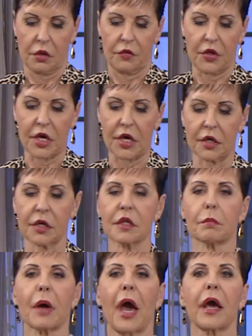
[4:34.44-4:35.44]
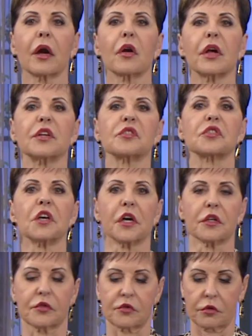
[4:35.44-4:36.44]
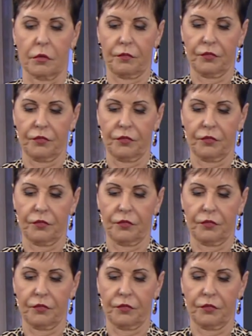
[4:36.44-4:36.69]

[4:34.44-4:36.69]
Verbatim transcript: The end of the matter is this